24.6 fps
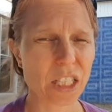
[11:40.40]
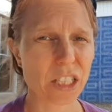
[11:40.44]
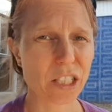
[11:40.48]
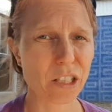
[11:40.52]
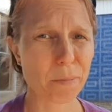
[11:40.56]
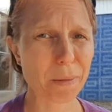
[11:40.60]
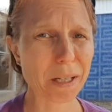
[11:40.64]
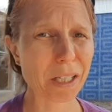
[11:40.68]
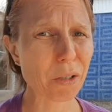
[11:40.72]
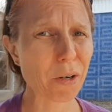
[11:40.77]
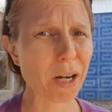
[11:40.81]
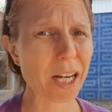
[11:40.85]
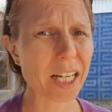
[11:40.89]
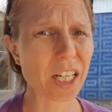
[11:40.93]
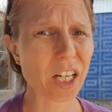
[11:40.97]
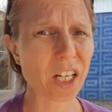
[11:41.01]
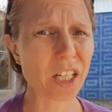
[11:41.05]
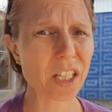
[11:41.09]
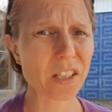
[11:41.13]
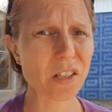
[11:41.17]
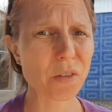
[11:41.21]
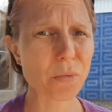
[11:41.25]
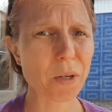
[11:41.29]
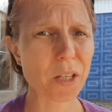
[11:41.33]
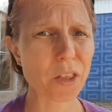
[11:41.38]
to be quite
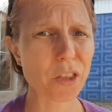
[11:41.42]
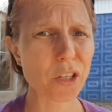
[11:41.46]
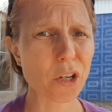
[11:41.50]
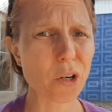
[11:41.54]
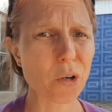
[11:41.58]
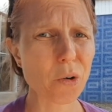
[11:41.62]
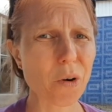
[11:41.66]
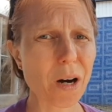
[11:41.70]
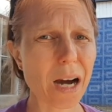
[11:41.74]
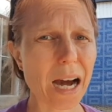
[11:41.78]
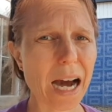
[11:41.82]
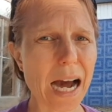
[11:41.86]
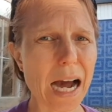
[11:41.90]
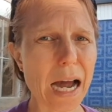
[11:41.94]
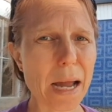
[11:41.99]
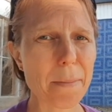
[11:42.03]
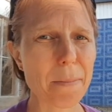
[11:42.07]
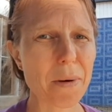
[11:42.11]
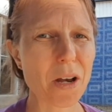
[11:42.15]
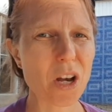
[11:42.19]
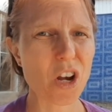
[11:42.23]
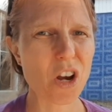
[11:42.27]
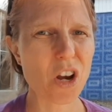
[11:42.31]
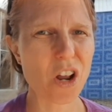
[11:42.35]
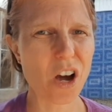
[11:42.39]
honest with you,
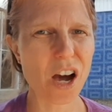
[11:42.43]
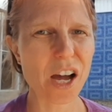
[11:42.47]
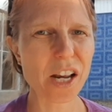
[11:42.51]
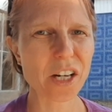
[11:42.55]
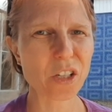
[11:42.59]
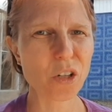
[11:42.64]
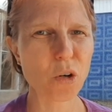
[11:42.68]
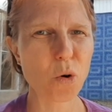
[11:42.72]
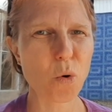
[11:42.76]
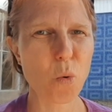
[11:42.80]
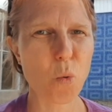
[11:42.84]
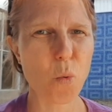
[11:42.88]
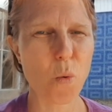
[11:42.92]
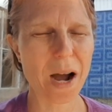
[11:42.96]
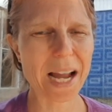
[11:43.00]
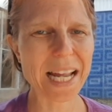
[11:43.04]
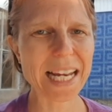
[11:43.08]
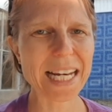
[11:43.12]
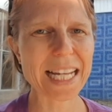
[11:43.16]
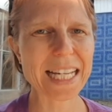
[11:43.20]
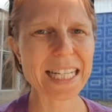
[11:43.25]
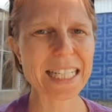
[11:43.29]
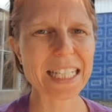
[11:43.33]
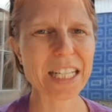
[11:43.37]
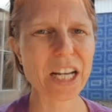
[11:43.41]
I'm not
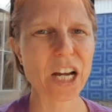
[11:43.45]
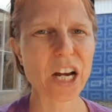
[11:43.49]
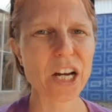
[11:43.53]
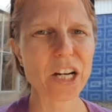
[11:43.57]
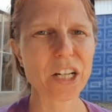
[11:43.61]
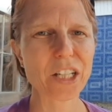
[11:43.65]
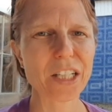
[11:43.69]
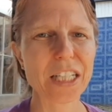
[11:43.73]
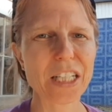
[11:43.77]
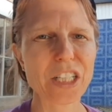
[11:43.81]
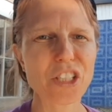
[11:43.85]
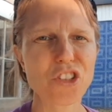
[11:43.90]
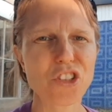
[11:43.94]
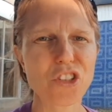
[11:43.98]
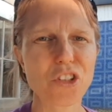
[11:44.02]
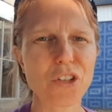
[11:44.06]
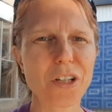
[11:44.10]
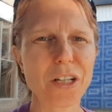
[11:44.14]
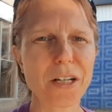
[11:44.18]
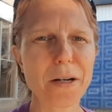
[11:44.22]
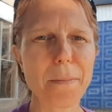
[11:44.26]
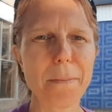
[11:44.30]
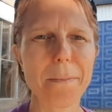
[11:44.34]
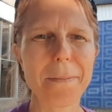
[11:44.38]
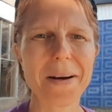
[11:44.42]
quite entirely
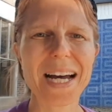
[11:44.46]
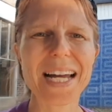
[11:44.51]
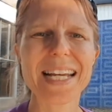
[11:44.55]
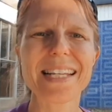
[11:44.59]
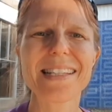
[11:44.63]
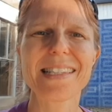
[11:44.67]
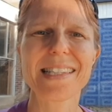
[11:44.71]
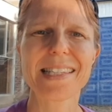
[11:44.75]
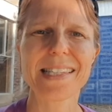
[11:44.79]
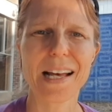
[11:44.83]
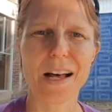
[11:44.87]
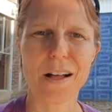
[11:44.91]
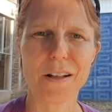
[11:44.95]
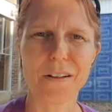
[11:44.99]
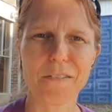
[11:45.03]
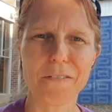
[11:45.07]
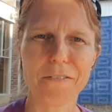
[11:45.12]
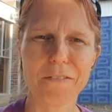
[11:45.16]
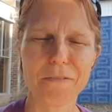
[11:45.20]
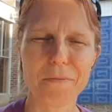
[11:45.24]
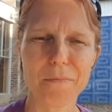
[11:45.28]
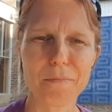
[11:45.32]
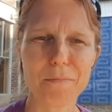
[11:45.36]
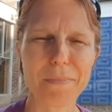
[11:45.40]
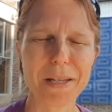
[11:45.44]
sure
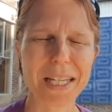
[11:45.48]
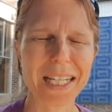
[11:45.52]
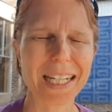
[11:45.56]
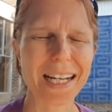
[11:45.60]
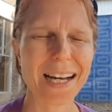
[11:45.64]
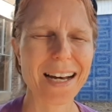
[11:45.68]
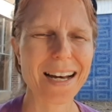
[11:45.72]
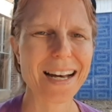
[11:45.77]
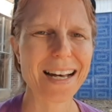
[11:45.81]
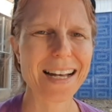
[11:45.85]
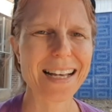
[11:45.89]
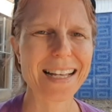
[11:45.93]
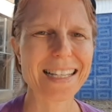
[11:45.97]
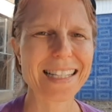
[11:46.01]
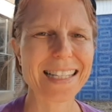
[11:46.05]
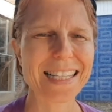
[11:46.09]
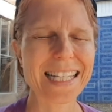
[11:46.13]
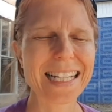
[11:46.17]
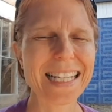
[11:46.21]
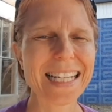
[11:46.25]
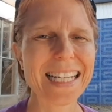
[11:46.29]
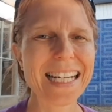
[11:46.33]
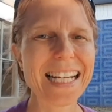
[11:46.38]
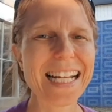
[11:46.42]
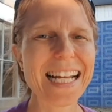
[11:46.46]
myself, because
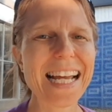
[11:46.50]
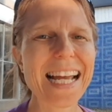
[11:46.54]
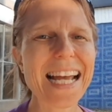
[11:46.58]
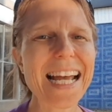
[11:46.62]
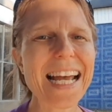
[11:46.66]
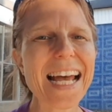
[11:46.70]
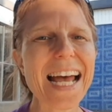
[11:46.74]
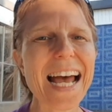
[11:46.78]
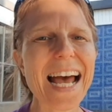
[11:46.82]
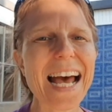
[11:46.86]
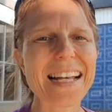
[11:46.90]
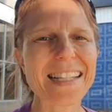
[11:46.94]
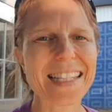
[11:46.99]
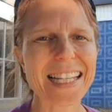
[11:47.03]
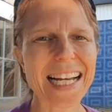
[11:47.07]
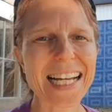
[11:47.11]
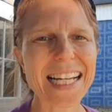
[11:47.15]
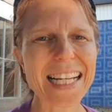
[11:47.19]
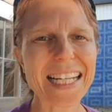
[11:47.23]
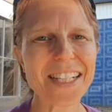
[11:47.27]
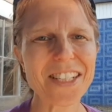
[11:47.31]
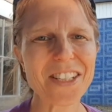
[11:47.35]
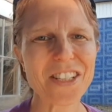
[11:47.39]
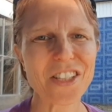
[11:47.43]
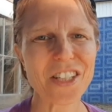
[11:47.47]
as
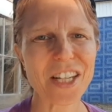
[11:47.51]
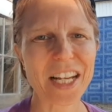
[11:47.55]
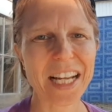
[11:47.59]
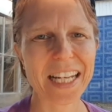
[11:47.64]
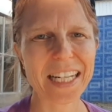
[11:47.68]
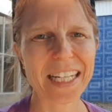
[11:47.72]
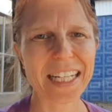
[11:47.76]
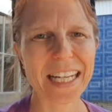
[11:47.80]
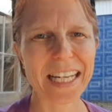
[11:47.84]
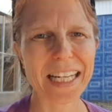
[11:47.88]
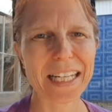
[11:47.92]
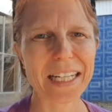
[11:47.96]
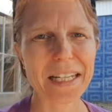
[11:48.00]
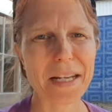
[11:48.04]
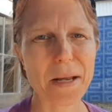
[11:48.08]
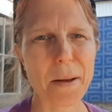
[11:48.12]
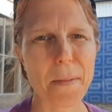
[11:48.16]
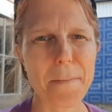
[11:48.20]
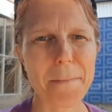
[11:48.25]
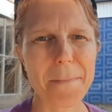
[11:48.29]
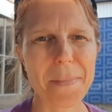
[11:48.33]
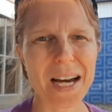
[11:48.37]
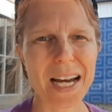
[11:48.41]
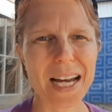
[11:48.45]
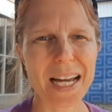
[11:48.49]
I understand it,
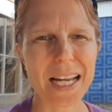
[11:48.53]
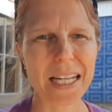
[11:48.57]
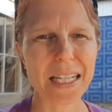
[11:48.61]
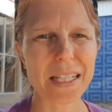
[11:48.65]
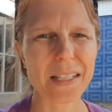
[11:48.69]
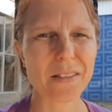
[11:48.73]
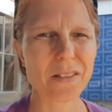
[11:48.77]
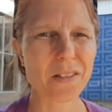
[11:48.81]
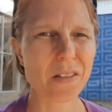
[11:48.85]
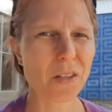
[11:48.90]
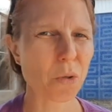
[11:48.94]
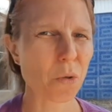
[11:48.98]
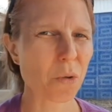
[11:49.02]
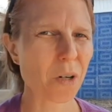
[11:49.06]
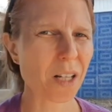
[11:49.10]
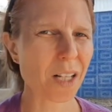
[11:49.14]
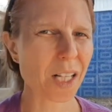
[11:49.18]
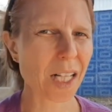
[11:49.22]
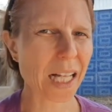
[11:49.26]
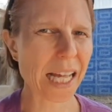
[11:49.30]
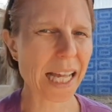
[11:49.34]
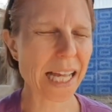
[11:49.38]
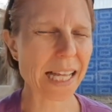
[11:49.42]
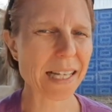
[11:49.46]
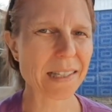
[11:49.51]
my
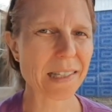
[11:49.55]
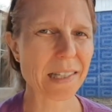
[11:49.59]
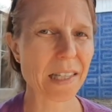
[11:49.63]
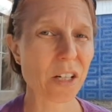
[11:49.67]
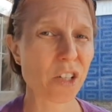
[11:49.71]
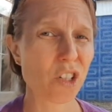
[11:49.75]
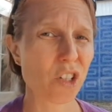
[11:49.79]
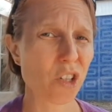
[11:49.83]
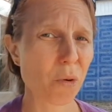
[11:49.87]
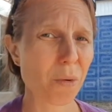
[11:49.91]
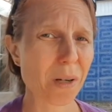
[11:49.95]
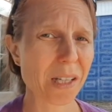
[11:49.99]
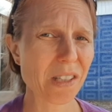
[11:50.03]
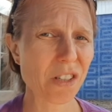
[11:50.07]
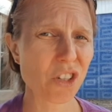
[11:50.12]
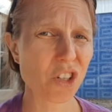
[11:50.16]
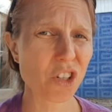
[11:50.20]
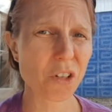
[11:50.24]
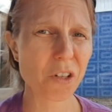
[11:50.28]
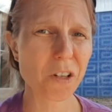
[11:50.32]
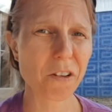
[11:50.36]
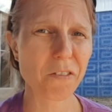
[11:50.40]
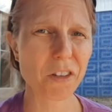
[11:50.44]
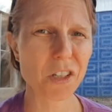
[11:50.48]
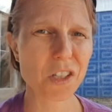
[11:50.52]
school is the newest
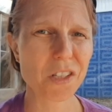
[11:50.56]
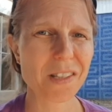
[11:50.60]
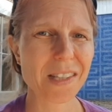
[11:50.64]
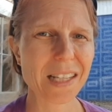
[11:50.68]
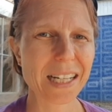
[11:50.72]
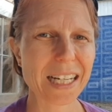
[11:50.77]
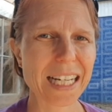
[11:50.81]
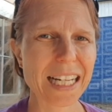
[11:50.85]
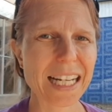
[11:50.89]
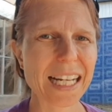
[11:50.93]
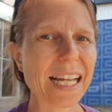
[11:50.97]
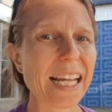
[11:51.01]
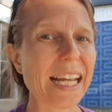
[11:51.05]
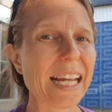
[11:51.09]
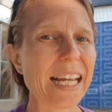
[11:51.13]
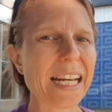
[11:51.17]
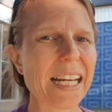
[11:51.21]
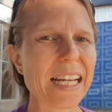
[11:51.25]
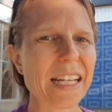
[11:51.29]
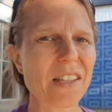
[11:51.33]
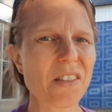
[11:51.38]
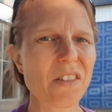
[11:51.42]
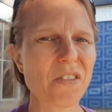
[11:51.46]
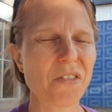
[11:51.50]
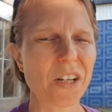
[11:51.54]
university in
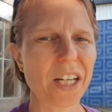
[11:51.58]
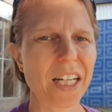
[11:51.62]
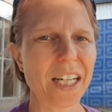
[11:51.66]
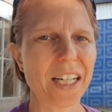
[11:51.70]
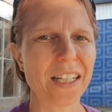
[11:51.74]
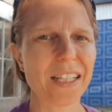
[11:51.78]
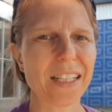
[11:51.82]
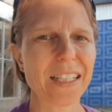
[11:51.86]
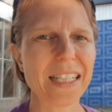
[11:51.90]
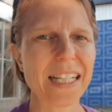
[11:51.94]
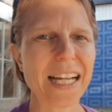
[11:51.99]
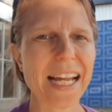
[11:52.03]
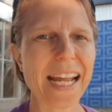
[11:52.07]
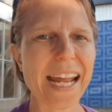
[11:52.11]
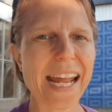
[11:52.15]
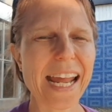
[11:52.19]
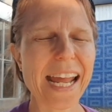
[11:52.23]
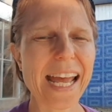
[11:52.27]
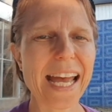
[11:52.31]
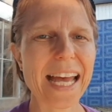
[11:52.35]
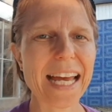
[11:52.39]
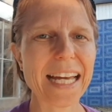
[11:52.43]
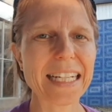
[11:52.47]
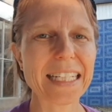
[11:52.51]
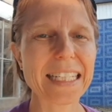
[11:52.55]
Israel,
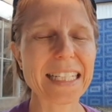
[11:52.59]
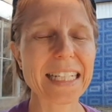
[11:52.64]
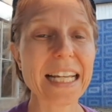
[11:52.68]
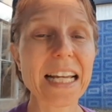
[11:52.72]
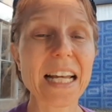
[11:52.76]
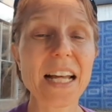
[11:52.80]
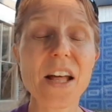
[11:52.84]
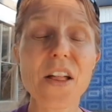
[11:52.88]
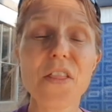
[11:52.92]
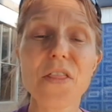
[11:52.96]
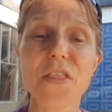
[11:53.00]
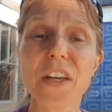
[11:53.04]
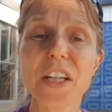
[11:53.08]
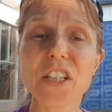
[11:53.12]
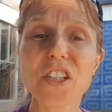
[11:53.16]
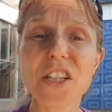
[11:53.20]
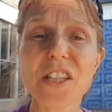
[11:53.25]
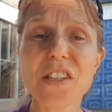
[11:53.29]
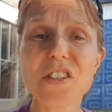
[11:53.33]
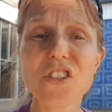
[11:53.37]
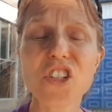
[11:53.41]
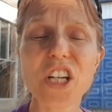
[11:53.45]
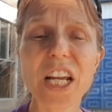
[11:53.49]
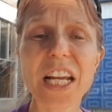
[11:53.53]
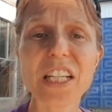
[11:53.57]
and they
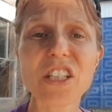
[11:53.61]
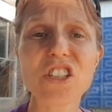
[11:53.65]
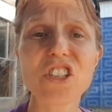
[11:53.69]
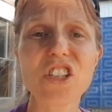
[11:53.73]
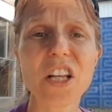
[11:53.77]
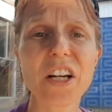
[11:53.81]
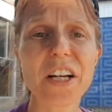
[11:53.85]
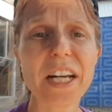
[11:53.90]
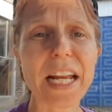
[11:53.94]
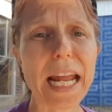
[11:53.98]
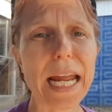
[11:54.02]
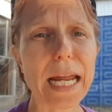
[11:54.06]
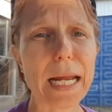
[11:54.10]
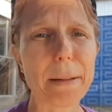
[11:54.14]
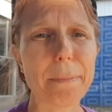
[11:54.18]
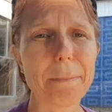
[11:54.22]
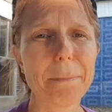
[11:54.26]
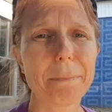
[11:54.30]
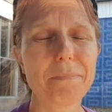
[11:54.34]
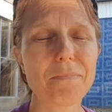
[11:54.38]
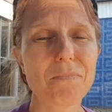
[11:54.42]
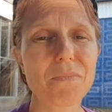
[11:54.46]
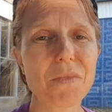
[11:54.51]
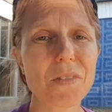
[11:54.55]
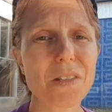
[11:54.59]
just changed their
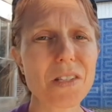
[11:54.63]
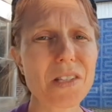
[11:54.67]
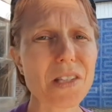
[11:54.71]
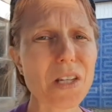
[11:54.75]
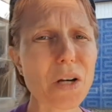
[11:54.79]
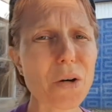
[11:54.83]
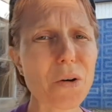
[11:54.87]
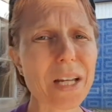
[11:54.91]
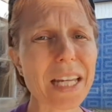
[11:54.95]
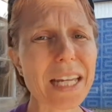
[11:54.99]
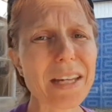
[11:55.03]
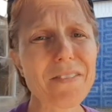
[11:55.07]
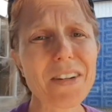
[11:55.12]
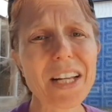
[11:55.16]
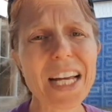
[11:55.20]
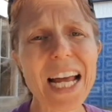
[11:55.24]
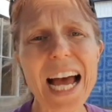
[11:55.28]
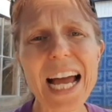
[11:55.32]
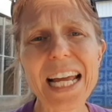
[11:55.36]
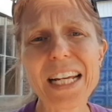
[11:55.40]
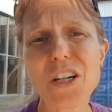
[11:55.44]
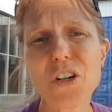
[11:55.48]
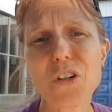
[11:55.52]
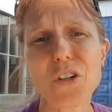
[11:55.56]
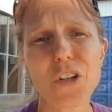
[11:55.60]
name. So even
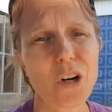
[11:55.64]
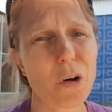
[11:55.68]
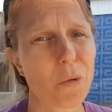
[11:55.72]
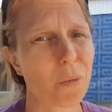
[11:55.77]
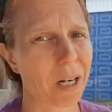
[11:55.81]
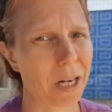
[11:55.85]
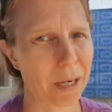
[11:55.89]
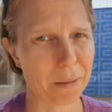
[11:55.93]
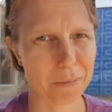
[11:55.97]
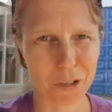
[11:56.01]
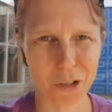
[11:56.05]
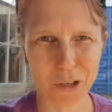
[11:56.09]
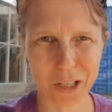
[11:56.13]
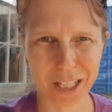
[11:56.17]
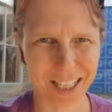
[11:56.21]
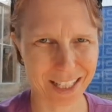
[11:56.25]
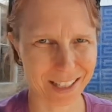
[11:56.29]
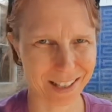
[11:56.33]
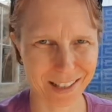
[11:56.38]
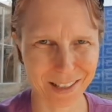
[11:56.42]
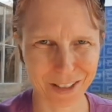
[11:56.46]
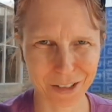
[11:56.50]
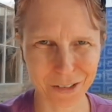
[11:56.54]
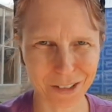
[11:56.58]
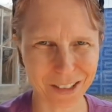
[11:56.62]
I don't know where I'm going to
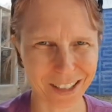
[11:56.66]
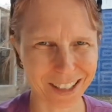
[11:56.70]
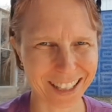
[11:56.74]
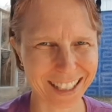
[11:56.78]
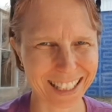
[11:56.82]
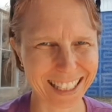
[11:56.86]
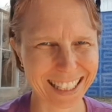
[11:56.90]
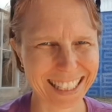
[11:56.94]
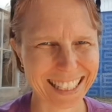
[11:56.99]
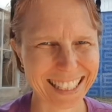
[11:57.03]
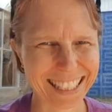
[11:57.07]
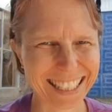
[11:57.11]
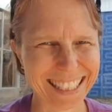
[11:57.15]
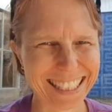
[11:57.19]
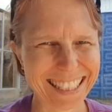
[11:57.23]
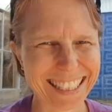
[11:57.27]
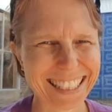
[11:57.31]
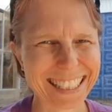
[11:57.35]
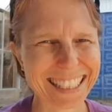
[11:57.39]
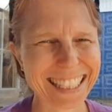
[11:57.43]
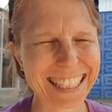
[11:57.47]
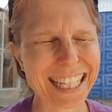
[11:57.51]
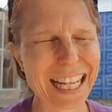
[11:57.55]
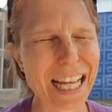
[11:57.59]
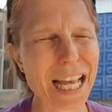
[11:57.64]
school.
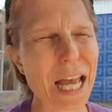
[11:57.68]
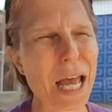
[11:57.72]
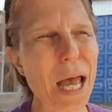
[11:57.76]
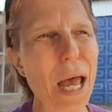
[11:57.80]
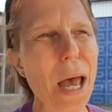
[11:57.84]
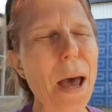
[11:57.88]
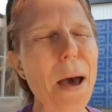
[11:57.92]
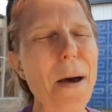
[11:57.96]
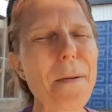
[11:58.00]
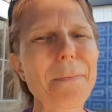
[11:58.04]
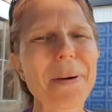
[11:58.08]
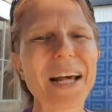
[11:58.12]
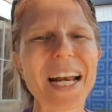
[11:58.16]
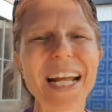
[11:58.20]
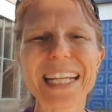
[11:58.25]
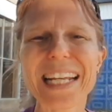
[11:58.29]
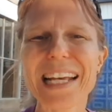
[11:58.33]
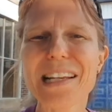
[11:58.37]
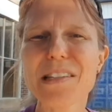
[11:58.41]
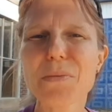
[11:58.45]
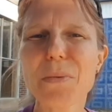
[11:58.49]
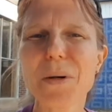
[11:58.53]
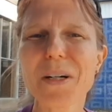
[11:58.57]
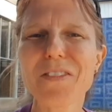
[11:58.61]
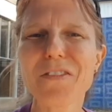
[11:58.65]
But I
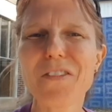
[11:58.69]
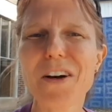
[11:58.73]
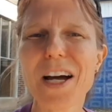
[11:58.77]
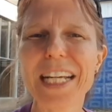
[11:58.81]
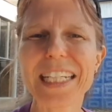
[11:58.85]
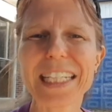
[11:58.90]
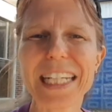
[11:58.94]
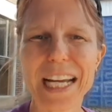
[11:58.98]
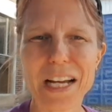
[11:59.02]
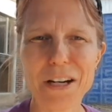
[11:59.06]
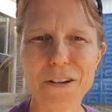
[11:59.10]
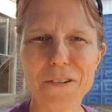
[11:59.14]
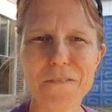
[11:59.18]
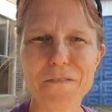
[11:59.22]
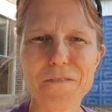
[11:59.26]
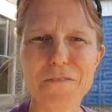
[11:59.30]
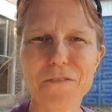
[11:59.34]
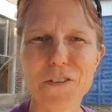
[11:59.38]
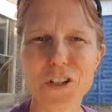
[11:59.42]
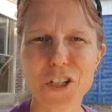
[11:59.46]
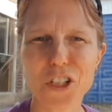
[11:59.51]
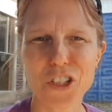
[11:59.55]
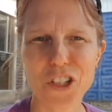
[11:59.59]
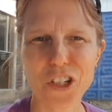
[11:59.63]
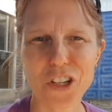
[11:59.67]
guess we'll find out
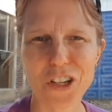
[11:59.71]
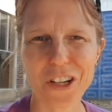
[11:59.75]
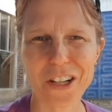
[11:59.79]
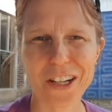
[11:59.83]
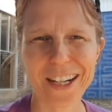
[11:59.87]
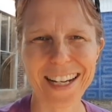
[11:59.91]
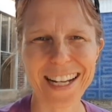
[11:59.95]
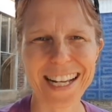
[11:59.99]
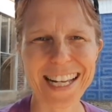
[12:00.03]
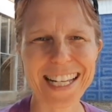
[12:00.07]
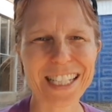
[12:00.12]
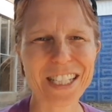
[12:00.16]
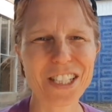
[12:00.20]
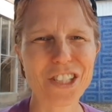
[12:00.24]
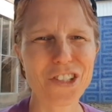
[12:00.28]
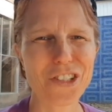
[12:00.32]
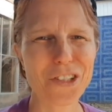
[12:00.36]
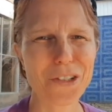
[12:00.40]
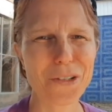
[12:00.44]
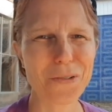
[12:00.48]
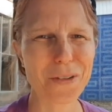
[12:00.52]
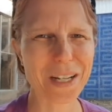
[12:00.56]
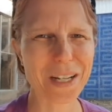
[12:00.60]
for sure in 2